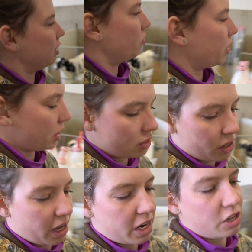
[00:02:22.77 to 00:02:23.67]
because they're
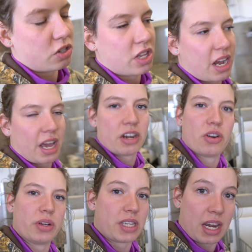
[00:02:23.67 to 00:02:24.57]
kind of used to that kind of
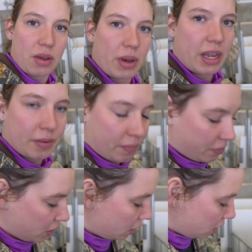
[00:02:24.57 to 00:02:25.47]
noise anyway.
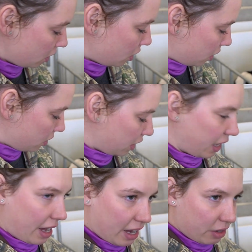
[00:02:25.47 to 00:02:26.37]
The
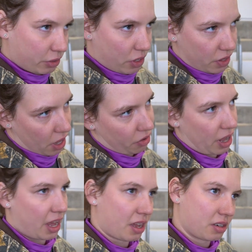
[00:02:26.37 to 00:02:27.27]
cows, on the other
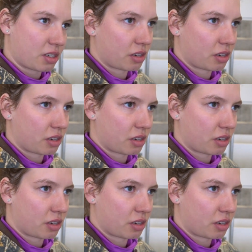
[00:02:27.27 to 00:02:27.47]
hand,